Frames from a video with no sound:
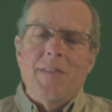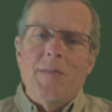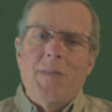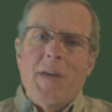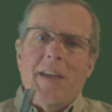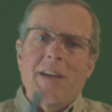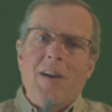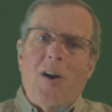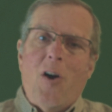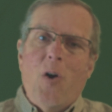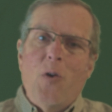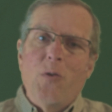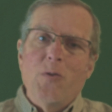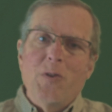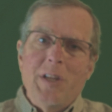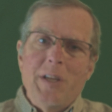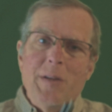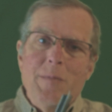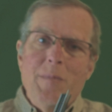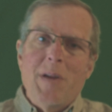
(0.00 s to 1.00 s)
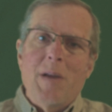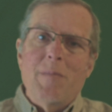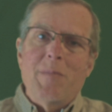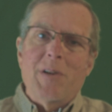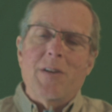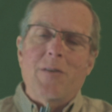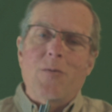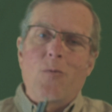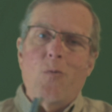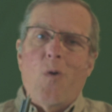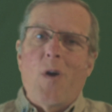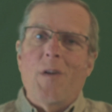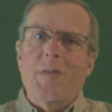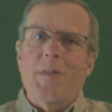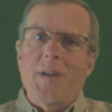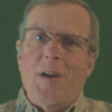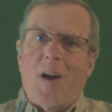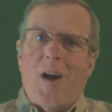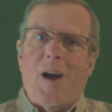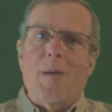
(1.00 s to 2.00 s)
They only mimic
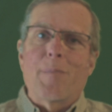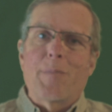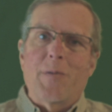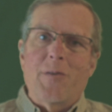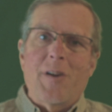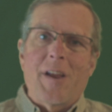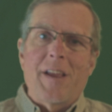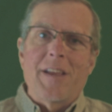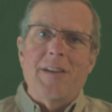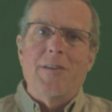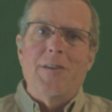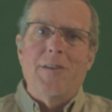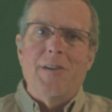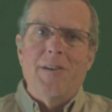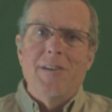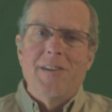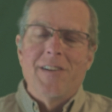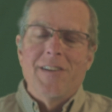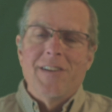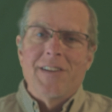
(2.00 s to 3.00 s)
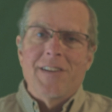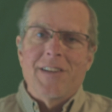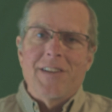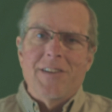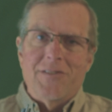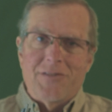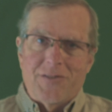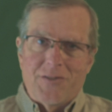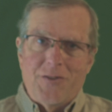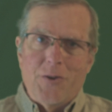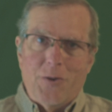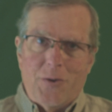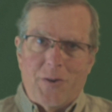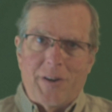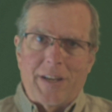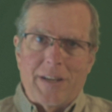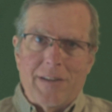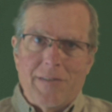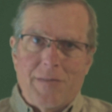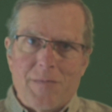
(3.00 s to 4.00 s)
what the operator is
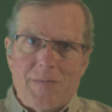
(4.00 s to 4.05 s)
doing.